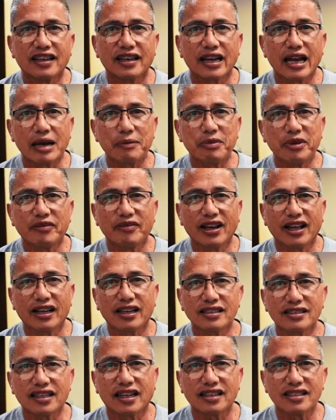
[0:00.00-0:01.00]
Happy
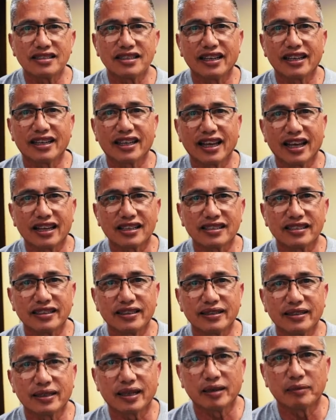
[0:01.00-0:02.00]
Valentine's Day,
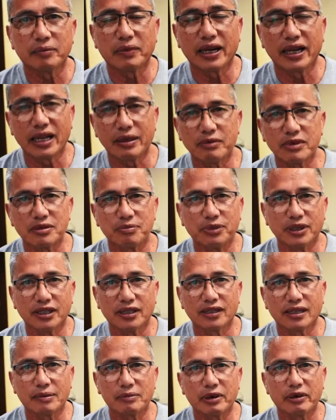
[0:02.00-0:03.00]
Cassie. My name is
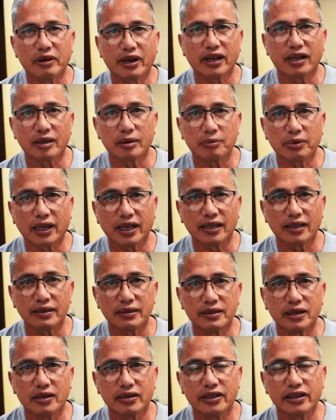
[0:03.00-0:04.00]
Bill. I'm a regular
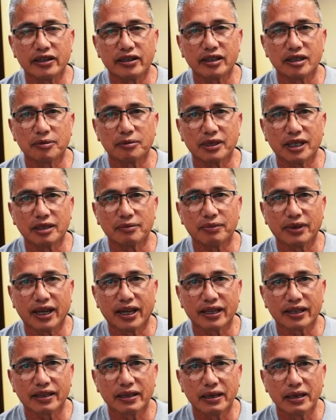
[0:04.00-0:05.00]
platelet donor here at the Blood
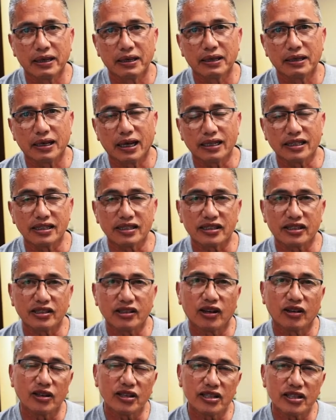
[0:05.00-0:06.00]
Bank. I just
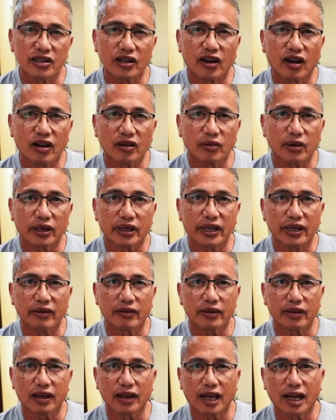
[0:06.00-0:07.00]
noticed your artwork
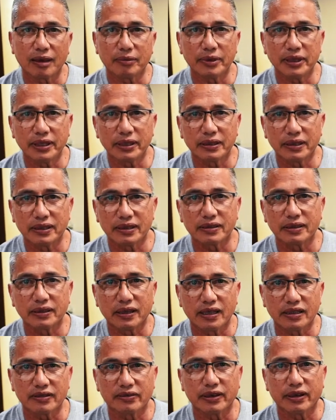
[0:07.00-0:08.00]
here in the lobby.
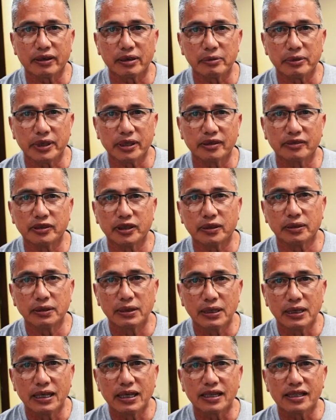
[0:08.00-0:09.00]
It's very beautiful.
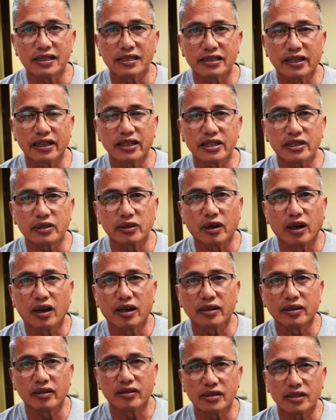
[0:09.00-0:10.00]
Stay
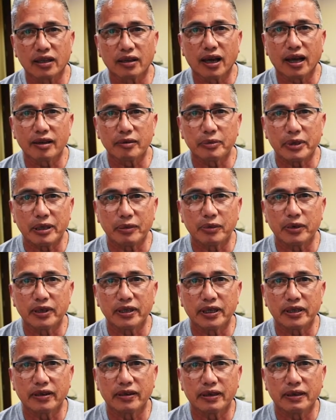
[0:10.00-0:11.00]
strong. There's a lot of people
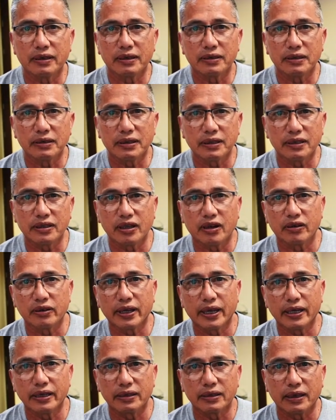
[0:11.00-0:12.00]
here that
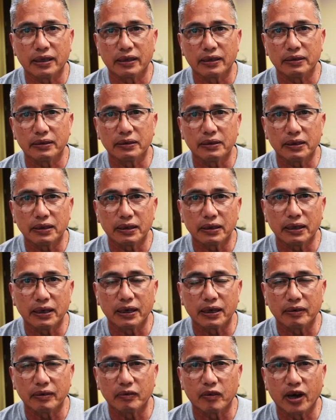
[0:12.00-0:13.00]
donate and
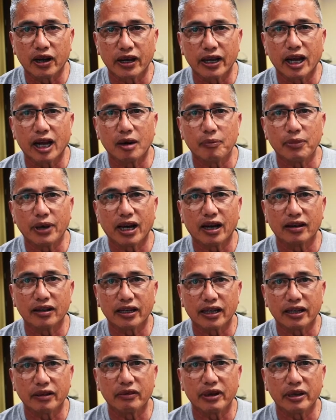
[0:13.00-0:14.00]
want to help out
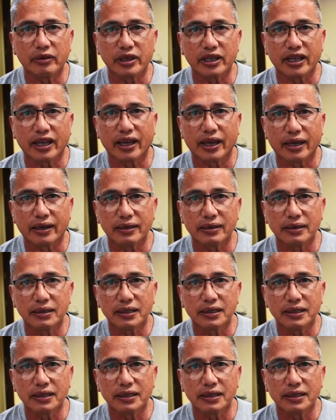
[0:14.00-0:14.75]
any way we can.